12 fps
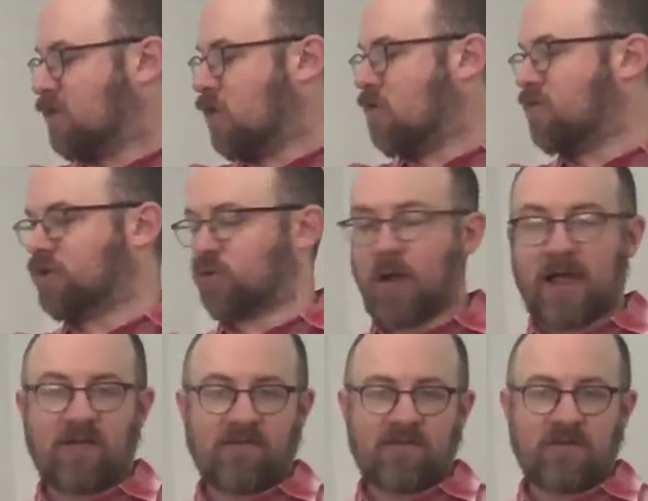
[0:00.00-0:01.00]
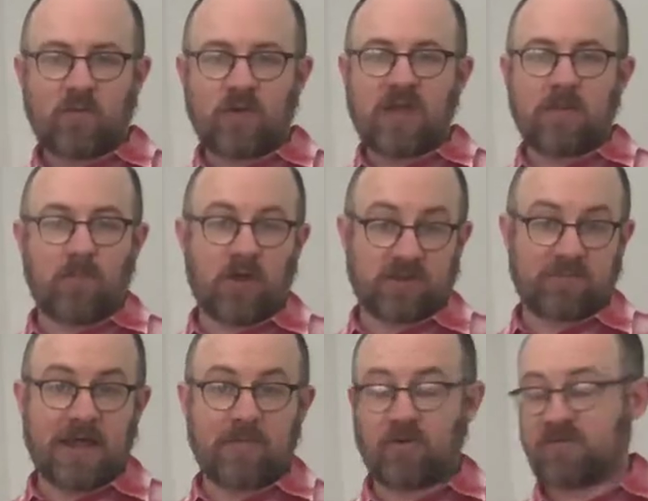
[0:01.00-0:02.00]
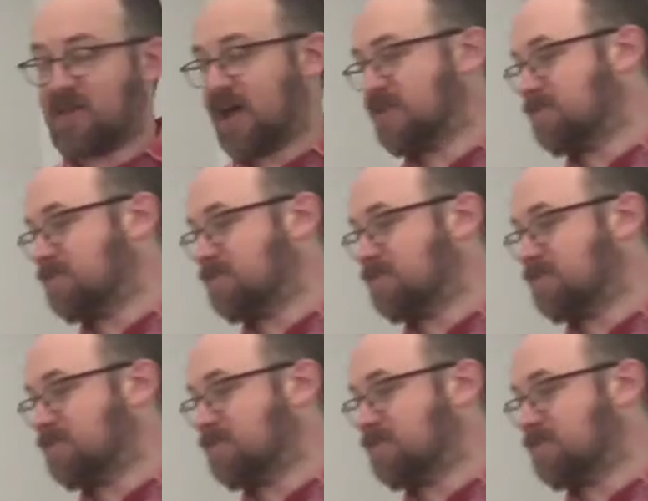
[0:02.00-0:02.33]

over 12. We can multiply both sides